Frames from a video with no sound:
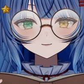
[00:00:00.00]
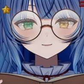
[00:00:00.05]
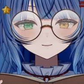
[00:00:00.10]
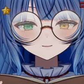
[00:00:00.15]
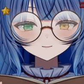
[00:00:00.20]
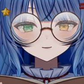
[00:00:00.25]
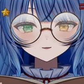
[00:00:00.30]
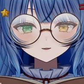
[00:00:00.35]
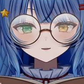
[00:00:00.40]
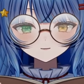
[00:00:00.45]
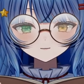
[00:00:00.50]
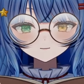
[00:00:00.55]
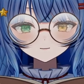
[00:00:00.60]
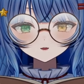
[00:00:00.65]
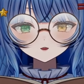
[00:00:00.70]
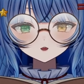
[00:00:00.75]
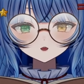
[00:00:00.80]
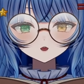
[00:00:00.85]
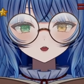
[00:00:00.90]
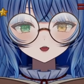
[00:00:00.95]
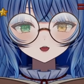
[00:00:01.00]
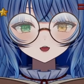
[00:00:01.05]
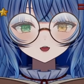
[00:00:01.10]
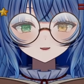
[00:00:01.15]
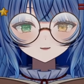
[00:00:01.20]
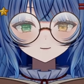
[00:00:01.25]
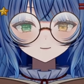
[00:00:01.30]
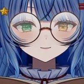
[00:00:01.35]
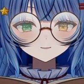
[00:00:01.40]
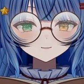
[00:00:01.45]
Sings,
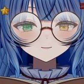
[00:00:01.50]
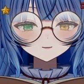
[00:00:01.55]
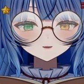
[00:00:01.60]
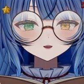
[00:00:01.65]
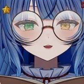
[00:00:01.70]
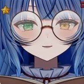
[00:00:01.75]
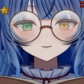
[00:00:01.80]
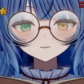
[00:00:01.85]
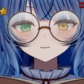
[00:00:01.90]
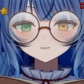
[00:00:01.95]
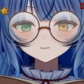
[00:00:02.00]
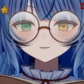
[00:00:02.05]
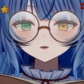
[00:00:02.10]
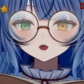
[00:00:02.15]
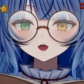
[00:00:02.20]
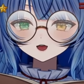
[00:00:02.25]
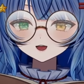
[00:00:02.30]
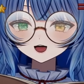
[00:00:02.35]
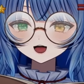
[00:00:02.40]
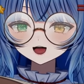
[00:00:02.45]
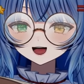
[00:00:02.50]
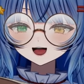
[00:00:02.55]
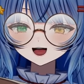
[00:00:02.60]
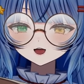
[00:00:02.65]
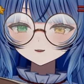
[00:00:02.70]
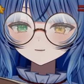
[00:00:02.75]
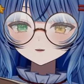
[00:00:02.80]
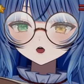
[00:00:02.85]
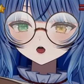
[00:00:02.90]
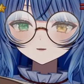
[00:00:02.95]
and this is a game that I
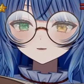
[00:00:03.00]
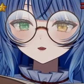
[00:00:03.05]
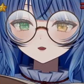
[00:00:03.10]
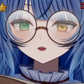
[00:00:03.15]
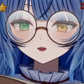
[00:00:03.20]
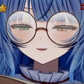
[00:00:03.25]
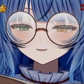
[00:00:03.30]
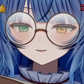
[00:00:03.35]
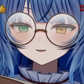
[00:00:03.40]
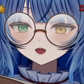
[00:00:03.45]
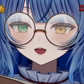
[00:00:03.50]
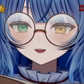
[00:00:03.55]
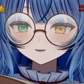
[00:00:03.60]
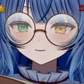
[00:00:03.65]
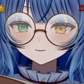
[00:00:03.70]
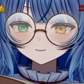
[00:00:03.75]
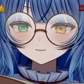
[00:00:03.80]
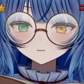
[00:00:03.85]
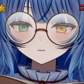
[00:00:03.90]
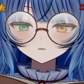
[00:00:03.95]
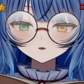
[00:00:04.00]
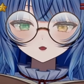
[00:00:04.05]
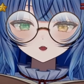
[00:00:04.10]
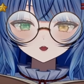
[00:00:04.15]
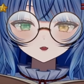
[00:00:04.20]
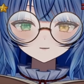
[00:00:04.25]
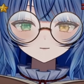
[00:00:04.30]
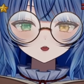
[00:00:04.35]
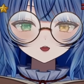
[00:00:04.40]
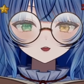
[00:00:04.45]
have covered and played before
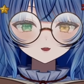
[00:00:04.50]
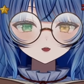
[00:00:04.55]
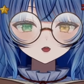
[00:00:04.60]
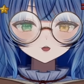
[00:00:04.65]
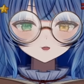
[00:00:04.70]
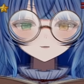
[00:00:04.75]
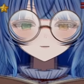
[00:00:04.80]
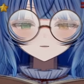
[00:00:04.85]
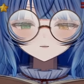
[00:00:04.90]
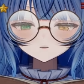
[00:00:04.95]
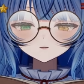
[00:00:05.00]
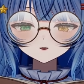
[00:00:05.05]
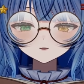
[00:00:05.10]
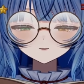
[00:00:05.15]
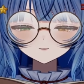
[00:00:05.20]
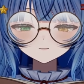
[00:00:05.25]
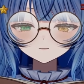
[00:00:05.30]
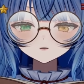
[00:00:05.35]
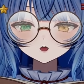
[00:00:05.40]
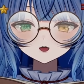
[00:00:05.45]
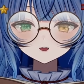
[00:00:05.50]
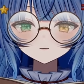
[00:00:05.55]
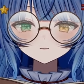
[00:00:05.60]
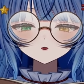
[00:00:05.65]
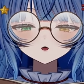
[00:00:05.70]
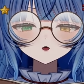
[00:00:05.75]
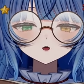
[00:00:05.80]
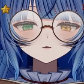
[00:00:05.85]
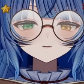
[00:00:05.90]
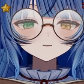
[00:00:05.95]
on my channel. Really, the main
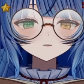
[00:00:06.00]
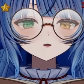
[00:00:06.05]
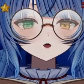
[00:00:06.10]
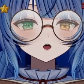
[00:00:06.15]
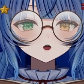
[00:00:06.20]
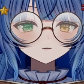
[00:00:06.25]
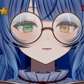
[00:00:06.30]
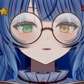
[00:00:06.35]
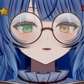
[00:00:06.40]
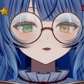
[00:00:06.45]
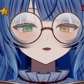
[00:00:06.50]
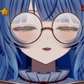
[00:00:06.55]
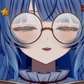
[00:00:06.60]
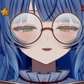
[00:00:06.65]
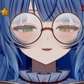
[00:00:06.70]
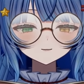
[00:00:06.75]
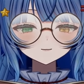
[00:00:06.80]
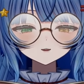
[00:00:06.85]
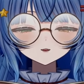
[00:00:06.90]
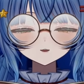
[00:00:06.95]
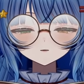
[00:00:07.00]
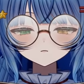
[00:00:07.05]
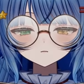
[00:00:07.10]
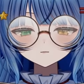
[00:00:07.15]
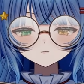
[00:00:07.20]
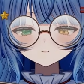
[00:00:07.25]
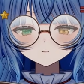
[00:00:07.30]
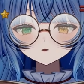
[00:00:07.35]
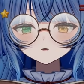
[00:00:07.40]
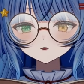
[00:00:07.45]
part of the game is that you are
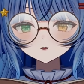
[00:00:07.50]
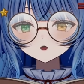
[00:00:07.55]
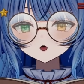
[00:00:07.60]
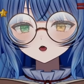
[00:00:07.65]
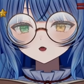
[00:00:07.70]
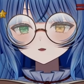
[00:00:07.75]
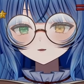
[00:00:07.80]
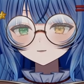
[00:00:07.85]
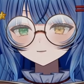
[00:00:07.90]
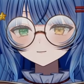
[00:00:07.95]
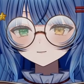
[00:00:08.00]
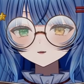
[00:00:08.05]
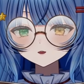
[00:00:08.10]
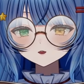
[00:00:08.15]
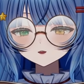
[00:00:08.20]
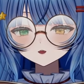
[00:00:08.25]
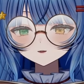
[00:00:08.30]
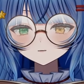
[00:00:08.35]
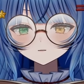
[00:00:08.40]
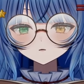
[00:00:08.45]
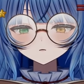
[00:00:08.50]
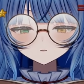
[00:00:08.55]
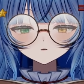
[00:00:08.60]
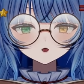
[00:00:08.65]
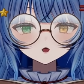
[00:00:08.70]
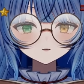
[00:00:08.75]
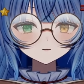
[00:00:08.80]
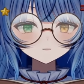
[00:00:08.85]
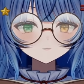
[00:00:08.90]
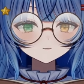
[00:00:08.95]
drawing cards that give you
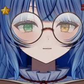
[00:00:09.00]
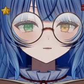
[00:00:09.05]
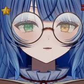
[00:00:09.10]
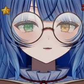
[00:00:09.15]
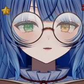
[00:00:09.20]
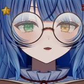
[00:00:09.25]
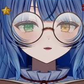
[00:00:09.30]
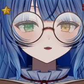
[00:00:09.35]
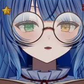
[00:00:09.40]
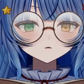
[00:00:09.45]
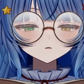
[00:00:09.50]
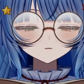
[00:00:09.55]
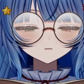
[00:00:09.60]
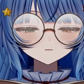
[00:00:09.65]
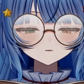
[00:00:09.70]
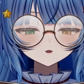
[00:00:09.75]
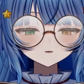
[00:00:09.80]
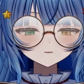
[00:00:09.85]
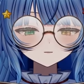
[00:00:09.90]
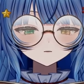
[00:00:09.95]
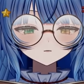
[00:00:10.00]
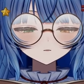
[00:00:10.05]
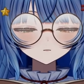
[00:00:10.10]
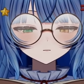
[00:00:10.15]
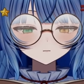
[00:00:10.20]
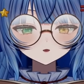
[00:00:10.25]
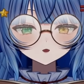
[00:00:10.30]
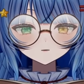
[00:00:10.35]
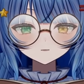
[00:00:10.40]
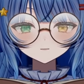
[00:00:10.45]
prompts, and then you respond to those
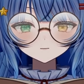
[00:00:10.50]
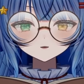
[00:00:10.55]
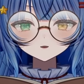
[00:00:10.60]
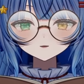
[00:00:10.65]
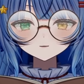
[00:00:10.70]
prompts.